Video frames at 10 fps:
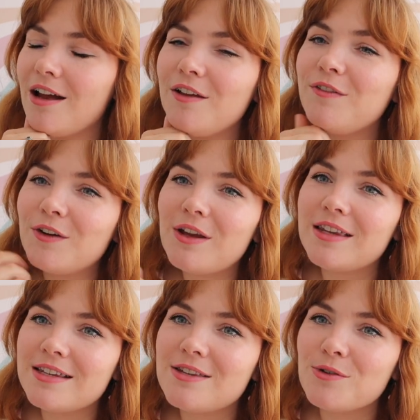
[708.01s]
I feel like
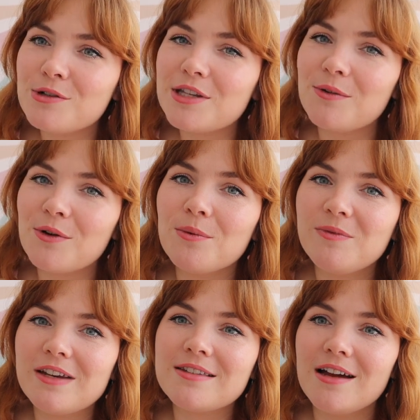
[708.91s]
this is also an
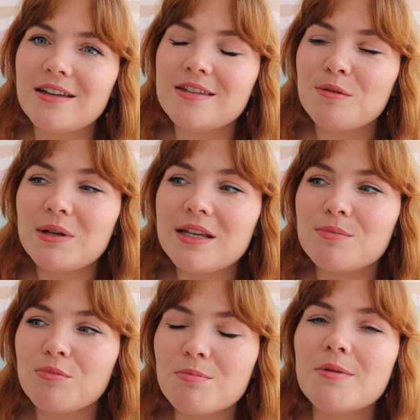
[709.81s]
obvious answer, but
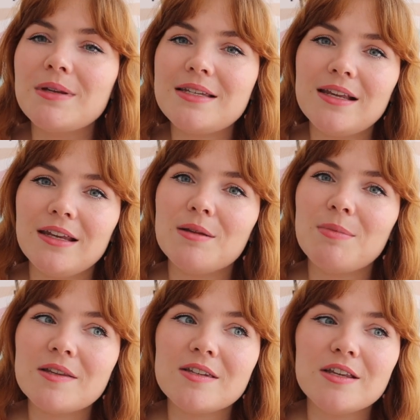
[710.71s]
it's probably Tilly and the
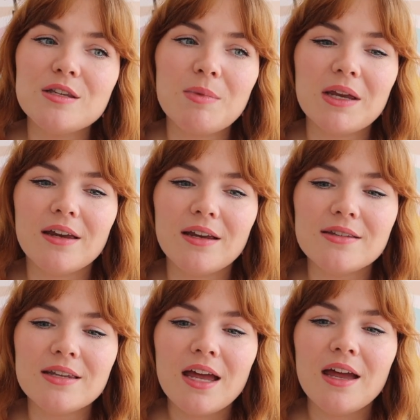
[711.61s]
Buttons because